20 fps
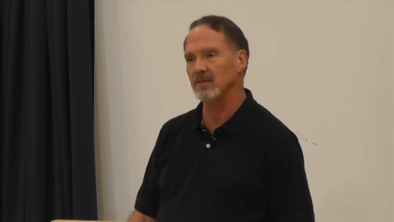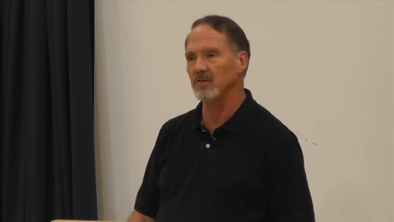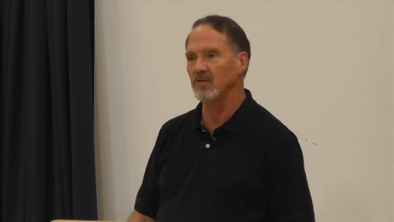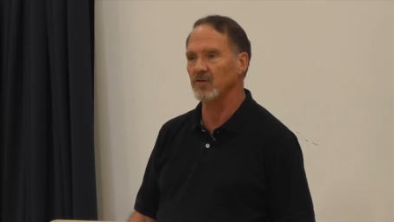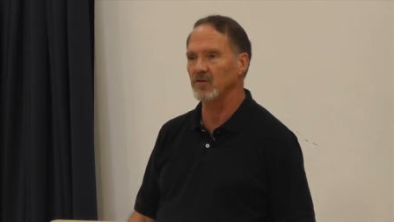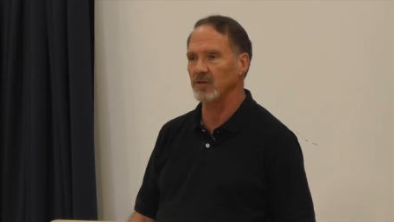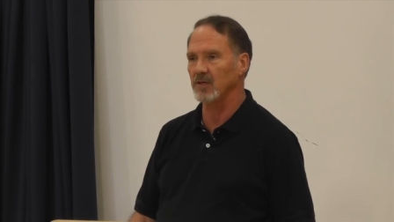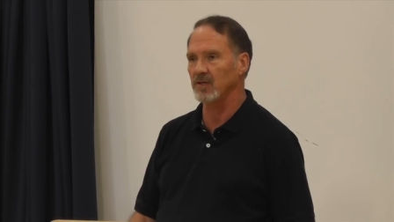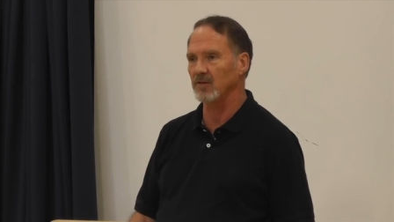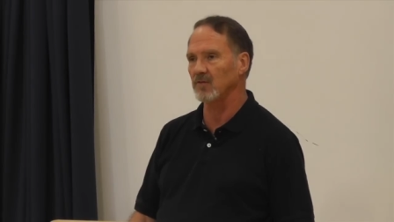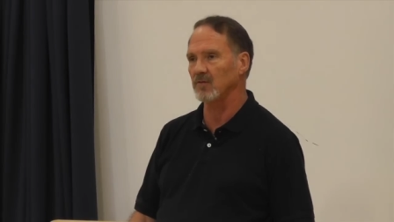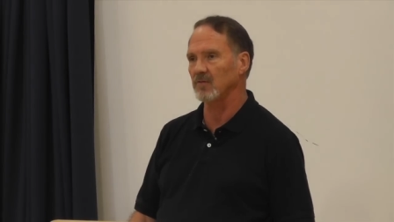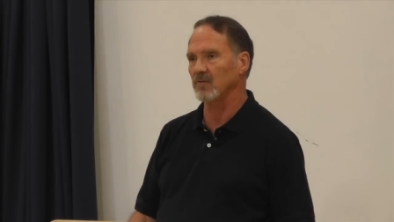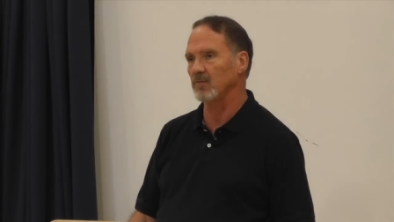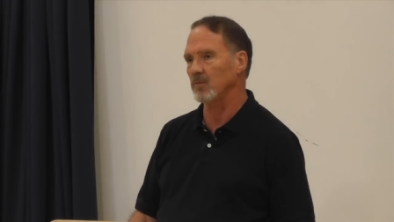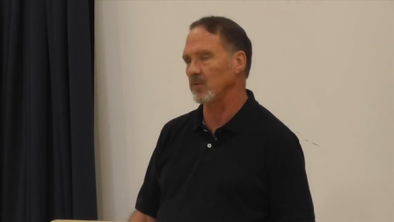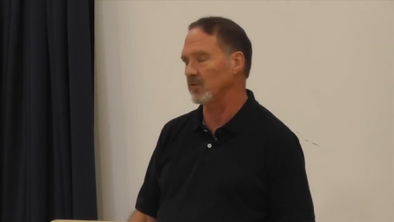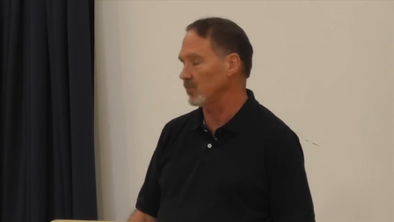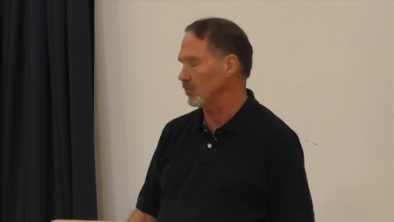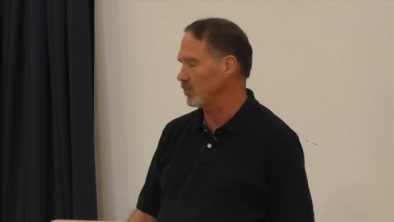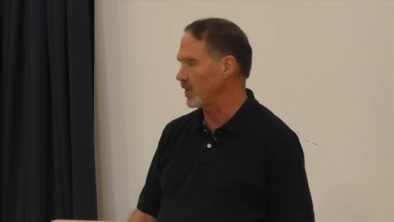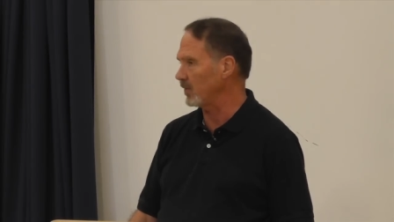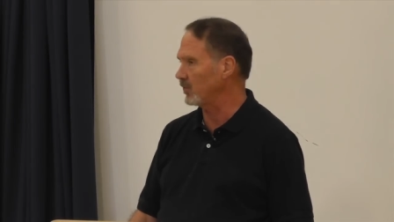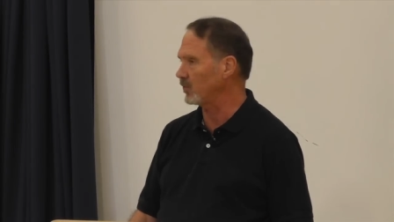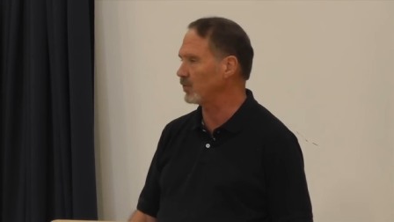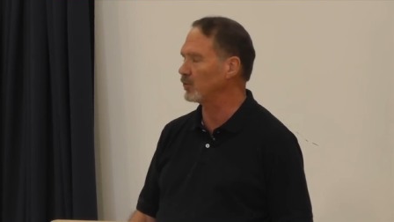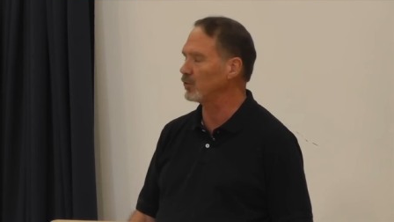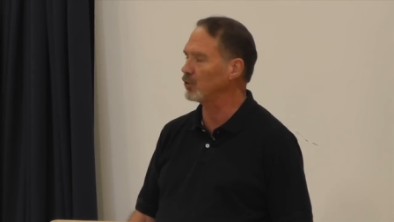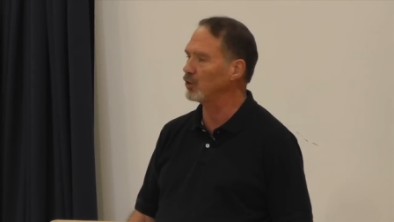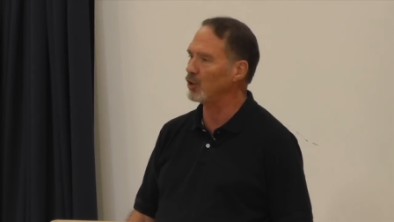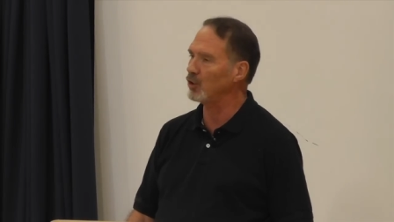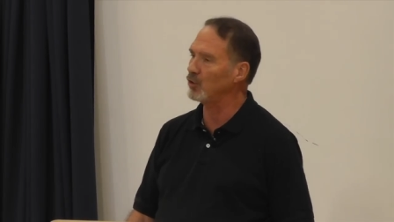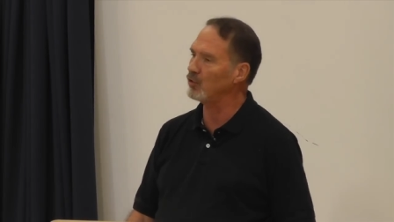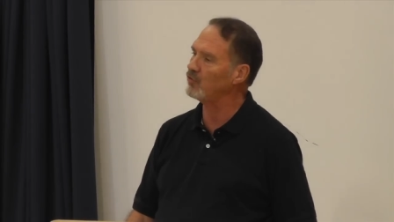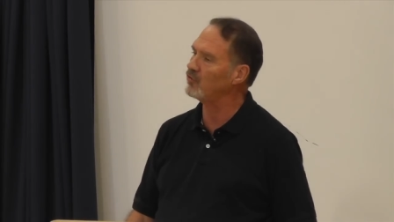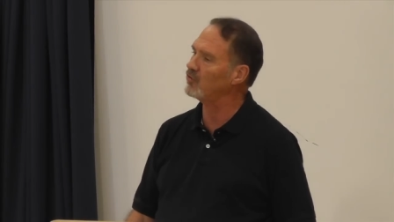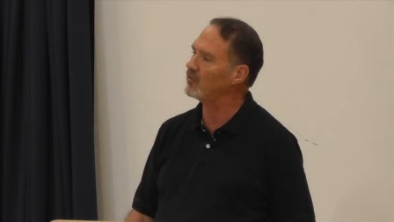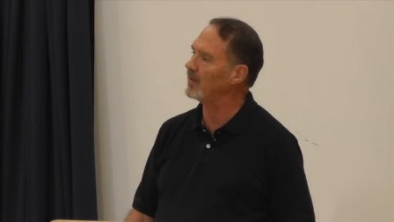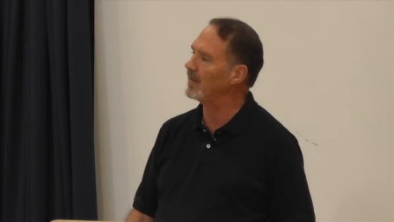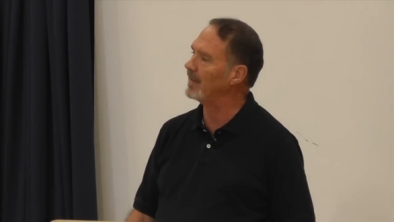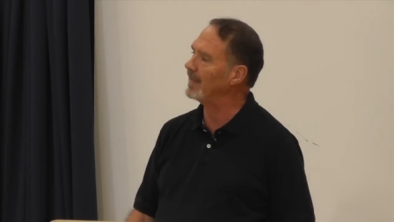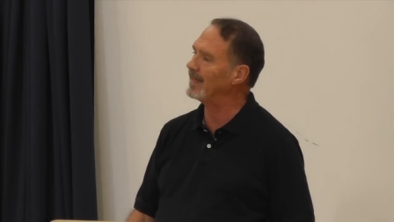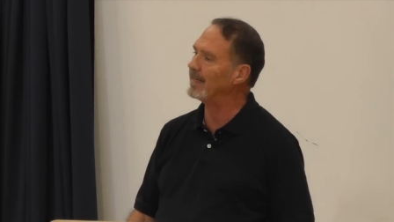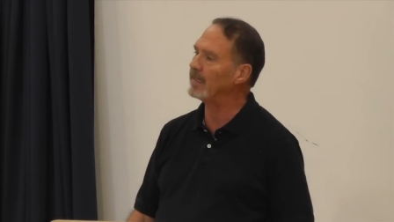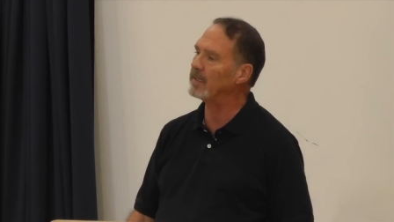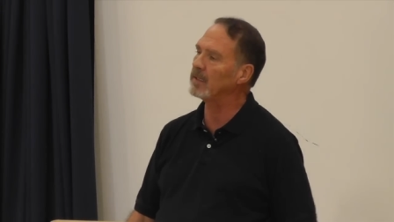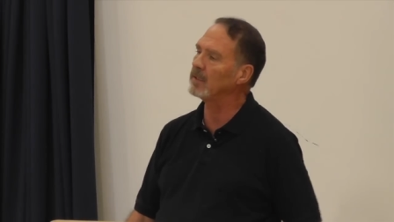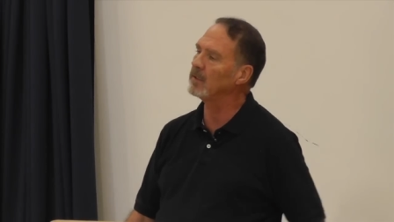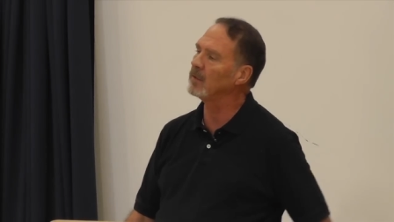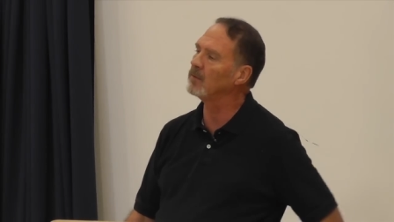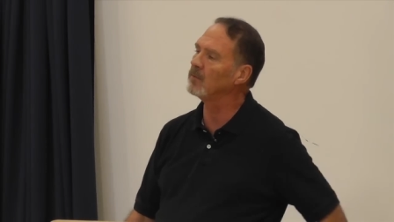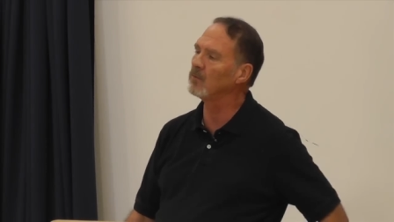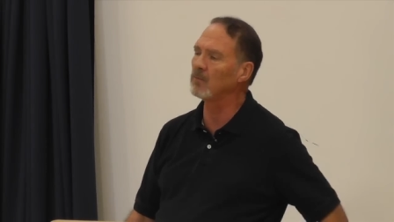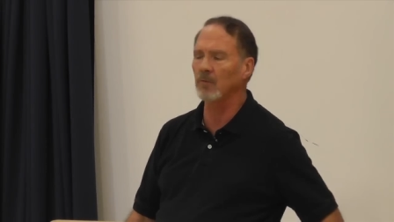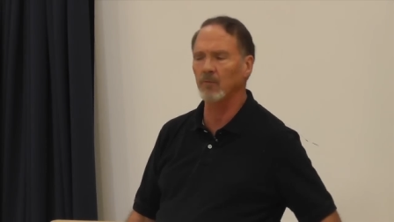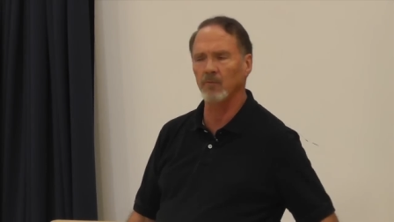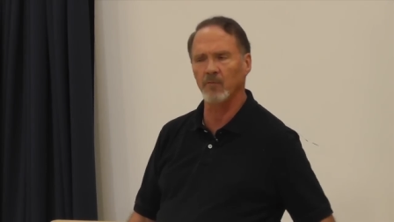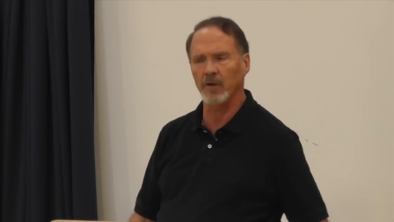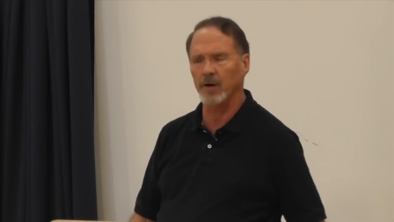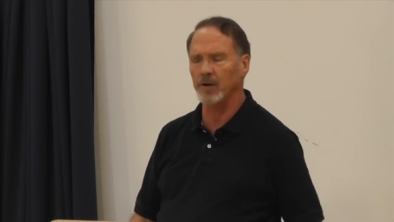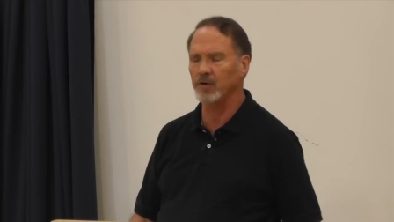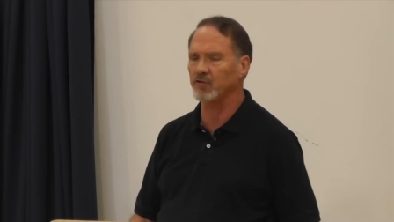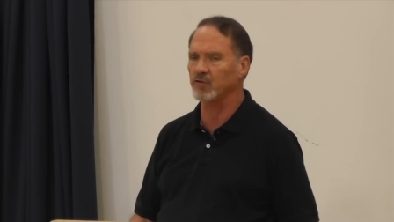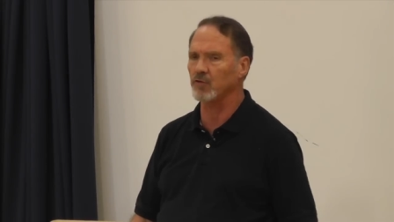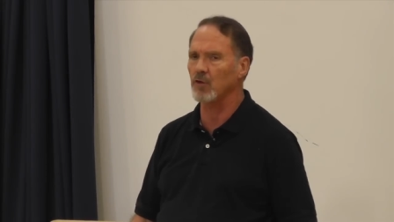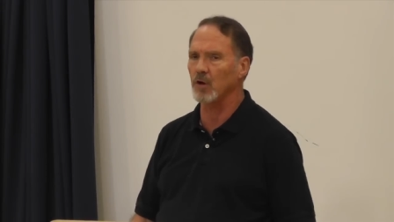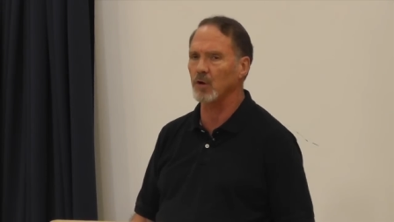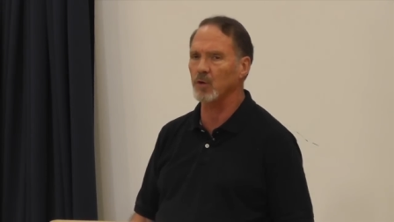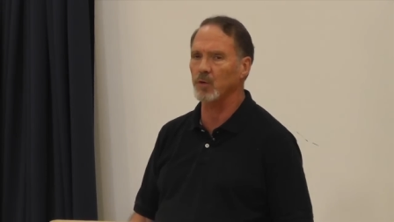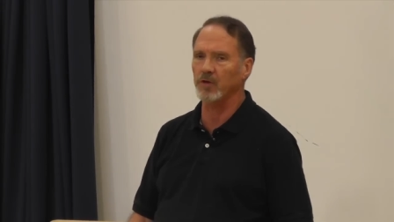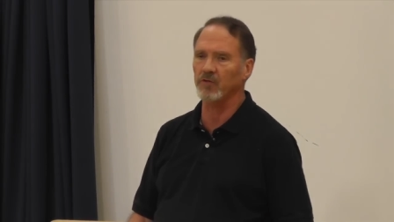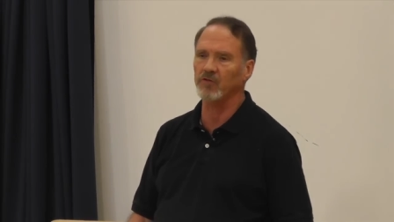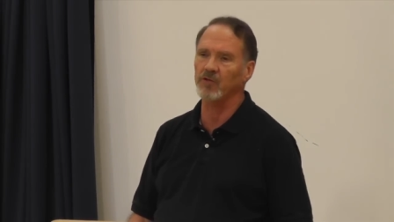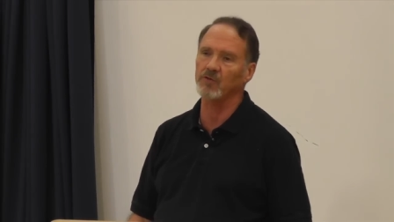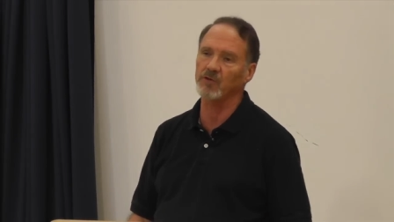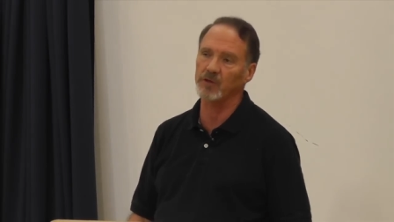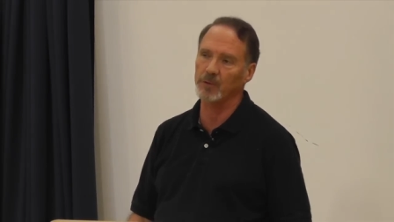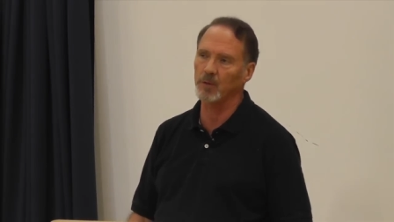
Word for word: and she was a registered nurse and a very strong Christian.